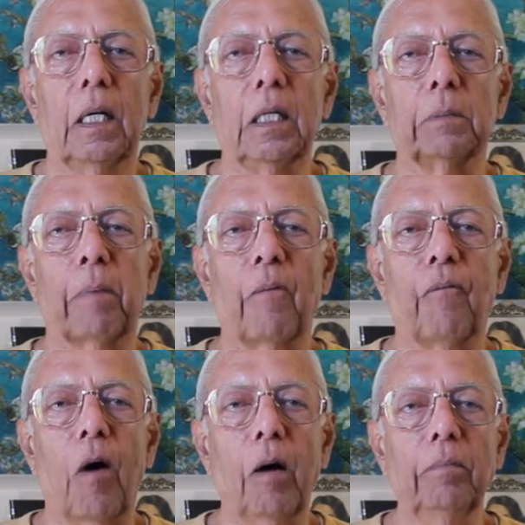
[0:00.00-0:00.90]
is
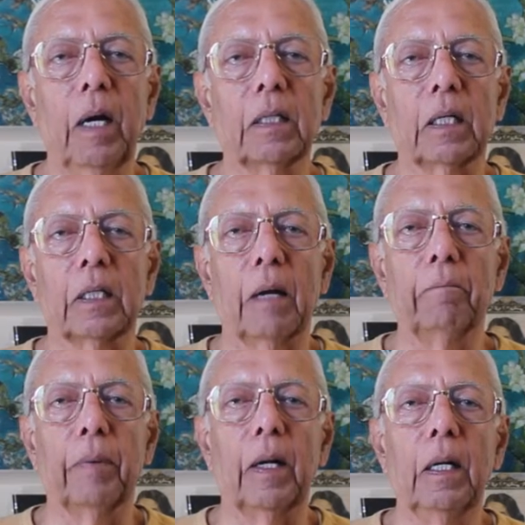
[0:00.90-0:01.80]
performed at the
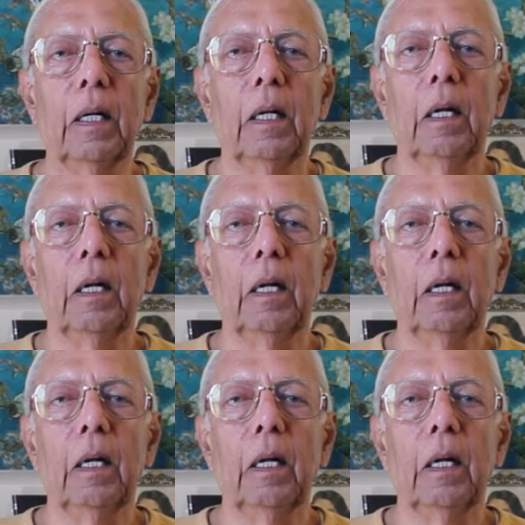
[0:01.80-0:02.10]
temple